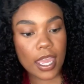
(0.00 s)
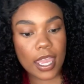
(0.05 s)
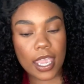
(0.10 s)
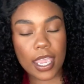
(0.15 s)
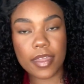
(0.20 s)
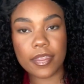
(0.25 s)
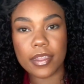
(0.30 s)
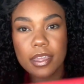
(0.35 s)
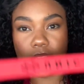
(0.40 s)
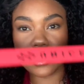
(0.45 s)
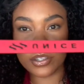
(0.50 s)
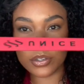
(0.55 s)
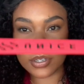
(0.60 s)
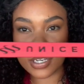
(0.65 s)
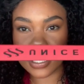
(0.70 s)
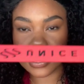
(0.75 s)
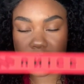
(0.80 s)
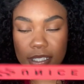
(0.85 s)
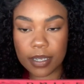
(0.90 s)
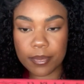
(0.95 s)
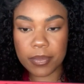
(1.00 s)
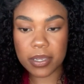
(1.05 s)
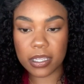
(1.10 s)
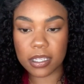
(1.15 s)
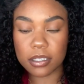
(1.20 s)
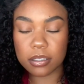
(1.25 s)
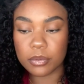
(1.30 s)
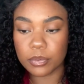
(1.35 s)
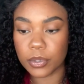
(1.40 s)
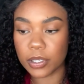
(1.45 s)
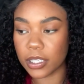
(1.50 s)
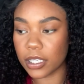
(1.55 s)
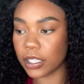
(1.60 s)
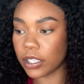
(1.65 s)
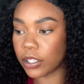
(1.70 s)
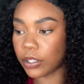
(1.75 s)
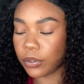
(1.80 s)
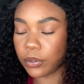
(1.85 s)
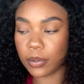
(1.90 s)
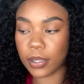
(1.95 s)
And then UNice sent me this really
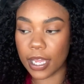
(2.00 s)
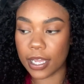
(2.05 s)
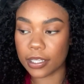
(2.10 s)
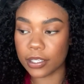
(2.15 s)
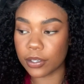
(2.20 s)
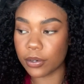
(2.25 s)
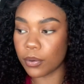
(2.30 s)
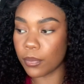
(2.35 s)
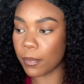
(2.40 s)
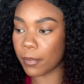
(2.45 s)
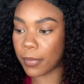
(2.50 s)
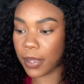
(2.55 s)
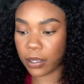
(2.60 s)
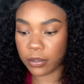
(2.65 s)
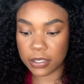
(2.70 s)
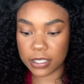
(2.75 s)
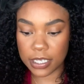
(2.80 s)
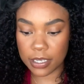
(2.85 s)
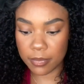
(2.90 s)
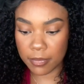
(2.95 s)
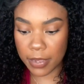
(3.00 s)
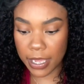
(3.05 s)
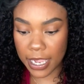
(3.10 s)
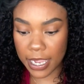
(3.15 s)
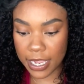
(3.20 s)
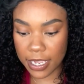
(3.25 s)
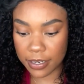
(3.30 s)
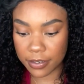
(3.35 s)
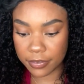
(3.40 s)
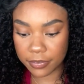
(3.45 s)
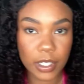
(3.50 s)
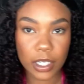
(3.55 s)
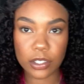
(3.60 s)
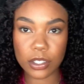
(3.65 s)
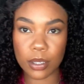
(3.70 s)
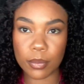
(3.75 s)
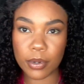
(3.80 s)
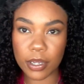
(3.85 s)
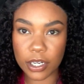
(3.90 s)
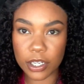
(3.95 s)
cute like little melting band.
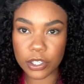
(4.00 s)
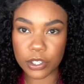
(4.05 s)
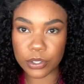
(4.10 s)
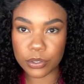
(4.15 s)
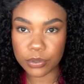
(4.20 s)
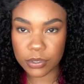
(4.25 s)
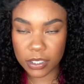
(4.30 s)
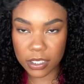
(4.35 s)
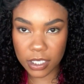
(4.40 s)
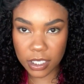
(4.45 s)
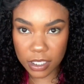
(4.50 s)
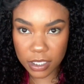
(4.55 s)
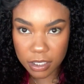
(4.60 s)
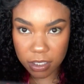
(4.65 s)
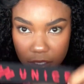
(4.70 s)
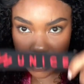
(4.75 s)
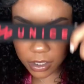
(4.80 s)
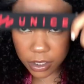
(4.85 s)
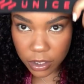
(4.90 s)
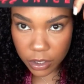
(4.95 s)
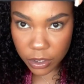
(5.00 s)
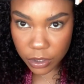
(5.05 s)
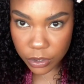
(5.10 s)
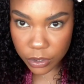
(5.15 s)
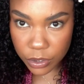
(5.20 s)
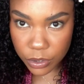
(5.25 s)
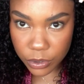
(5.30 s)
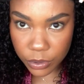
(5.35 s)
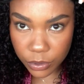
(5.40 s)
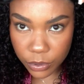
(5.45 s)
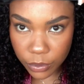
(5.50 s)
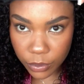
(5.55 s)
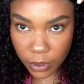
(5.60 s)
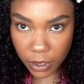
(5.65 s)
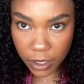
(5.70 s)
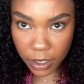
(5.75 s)
So I'm gonna use this to